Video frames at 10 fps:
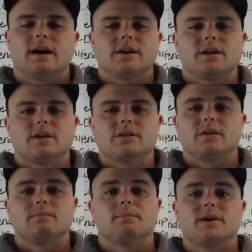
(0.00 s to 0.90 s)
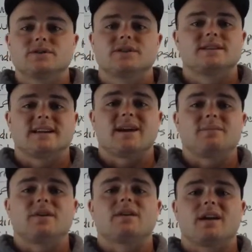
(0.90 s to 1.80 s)
You know, most of the
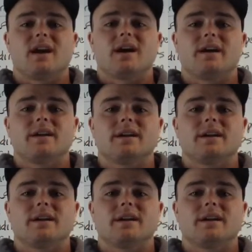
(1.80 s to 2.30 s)
time they're not.